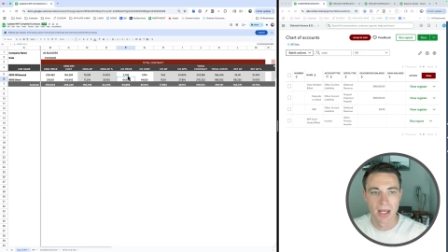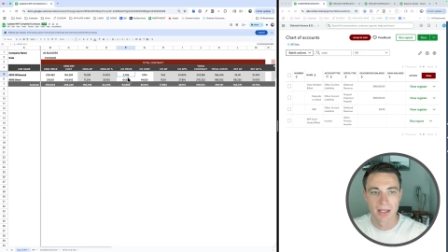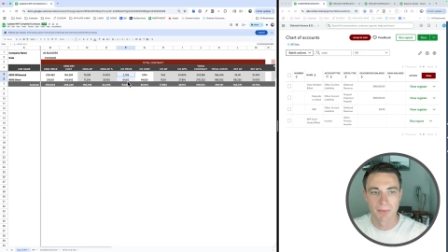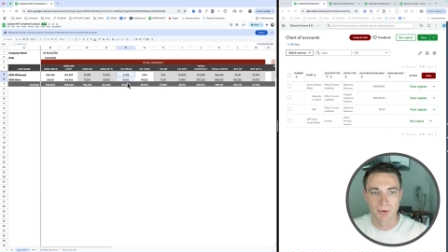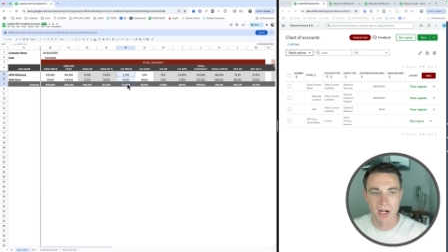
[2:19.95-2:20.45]

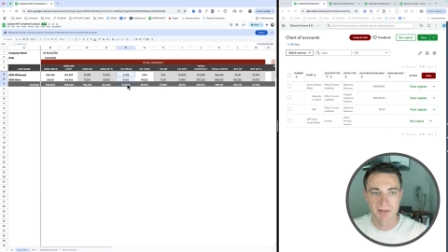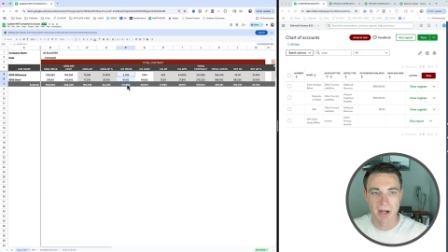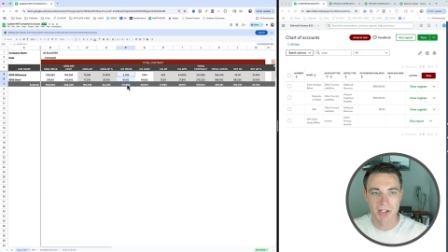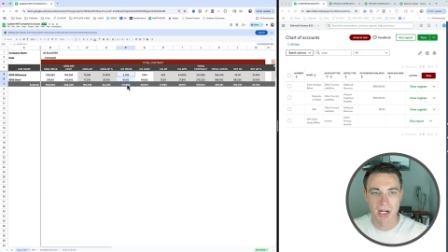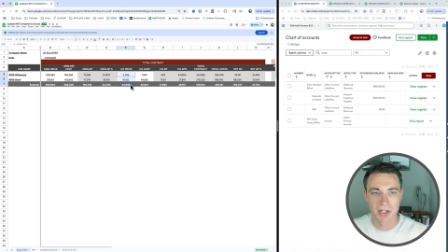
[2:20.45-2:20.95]
The price of my
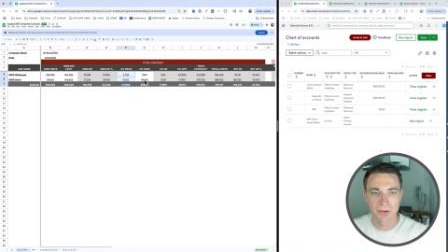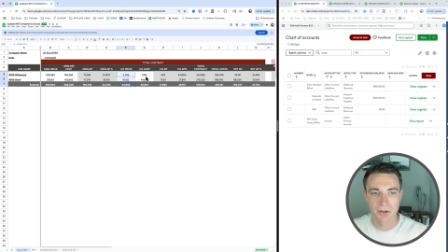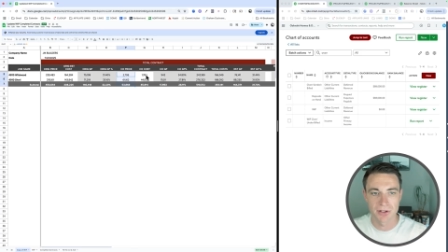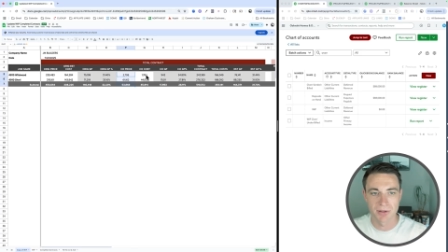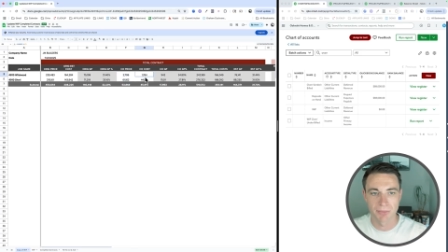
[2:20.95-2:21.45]
change order
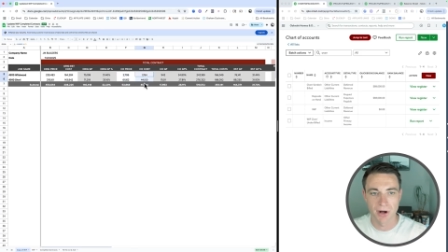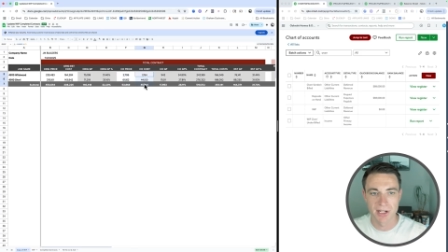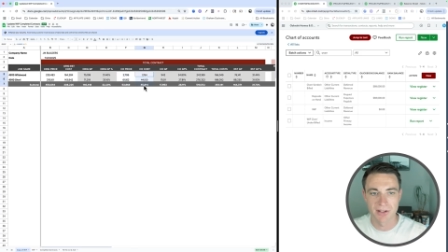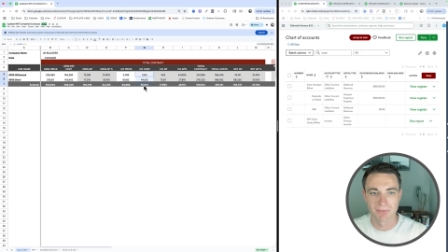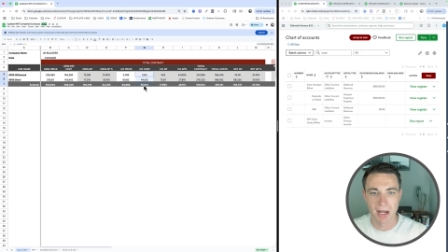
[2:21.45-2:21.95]
is the
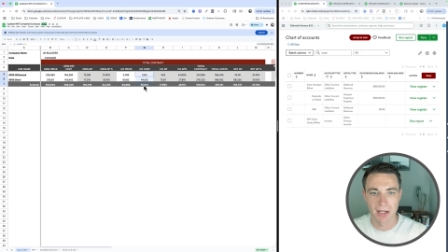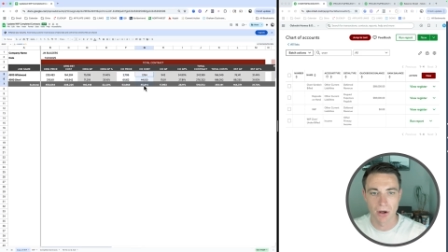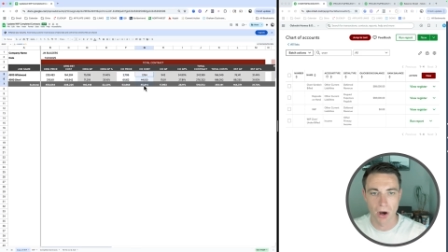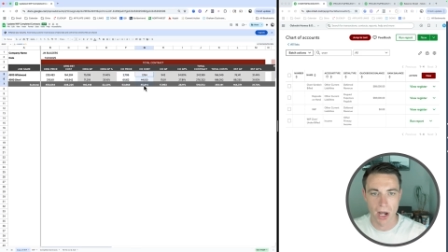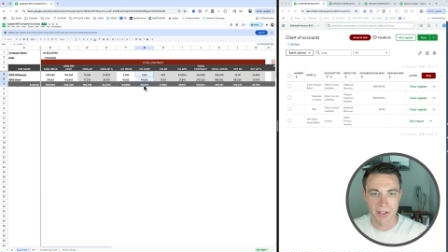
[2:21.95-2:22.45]
price of my
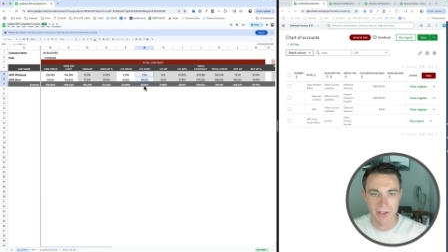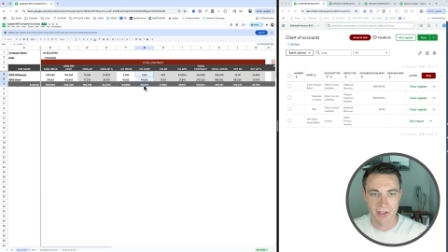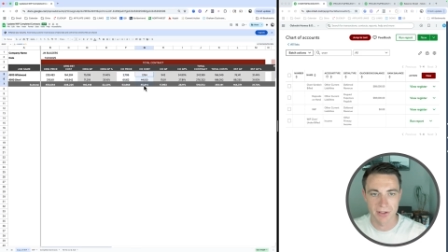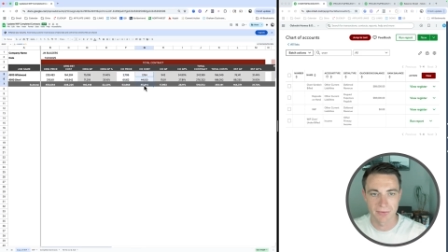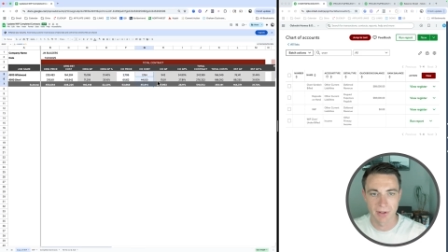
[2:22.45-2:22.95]

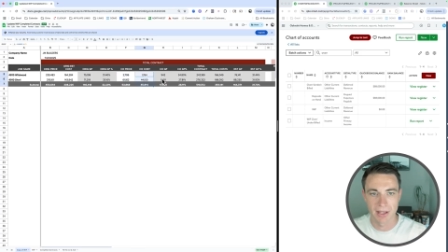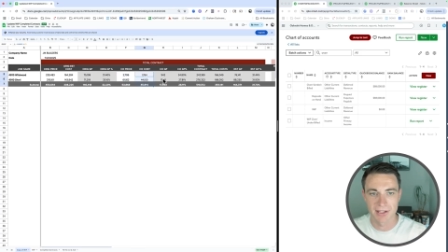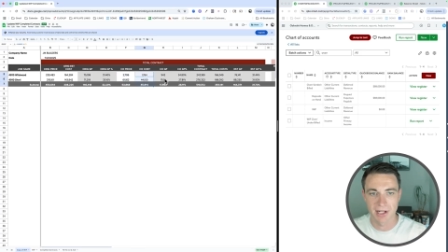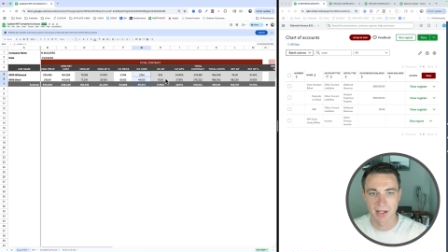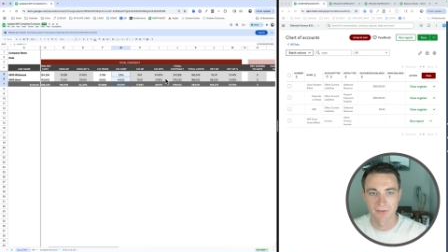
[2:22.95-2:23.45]
costs. Okay, that's
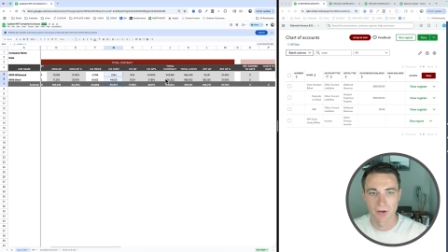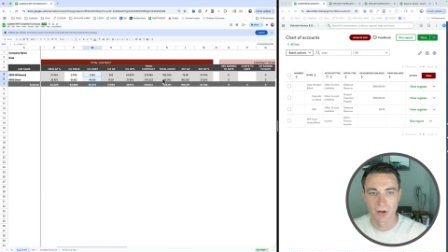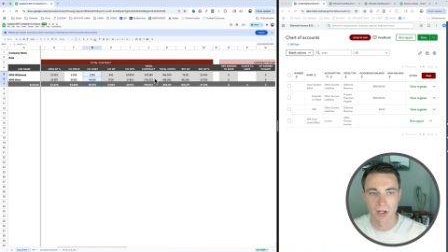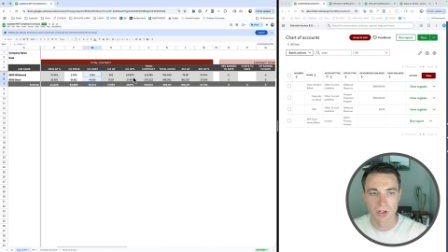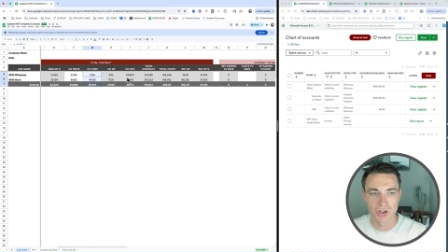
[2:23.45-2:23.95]
gonna give you
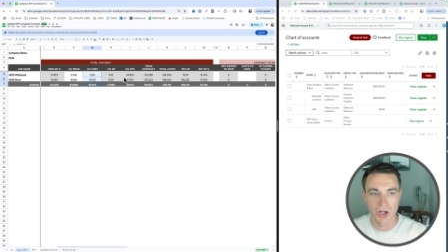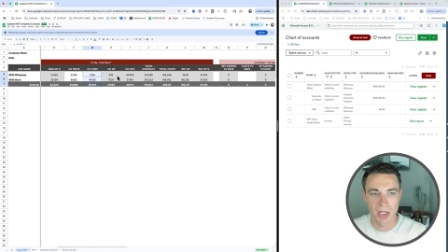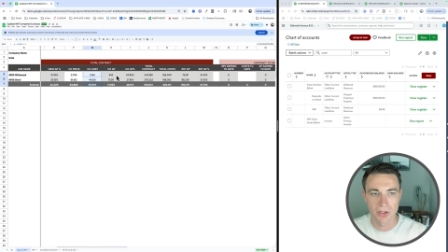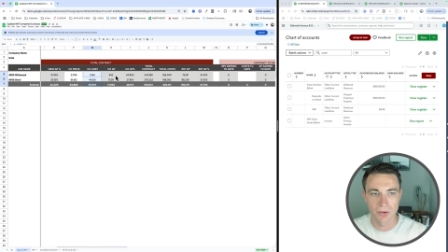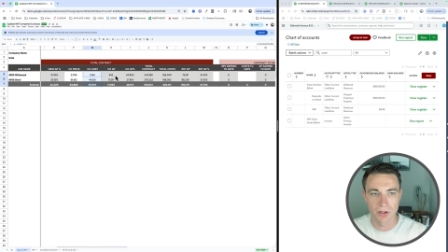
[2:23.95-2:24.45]
a
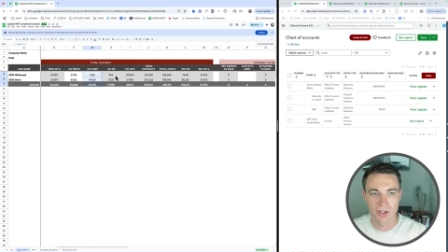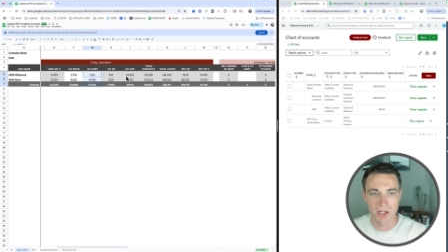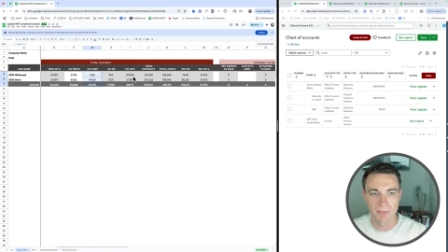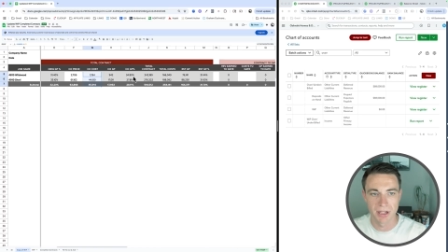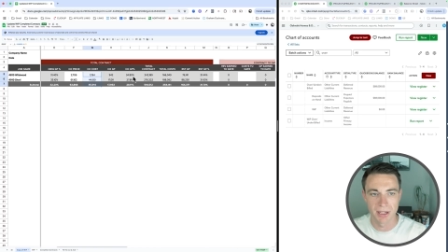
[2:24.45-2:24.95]
change order
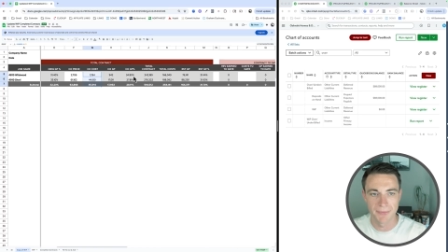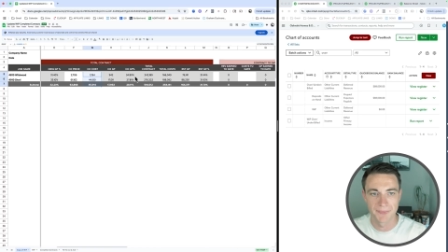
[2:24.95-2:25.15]
GP.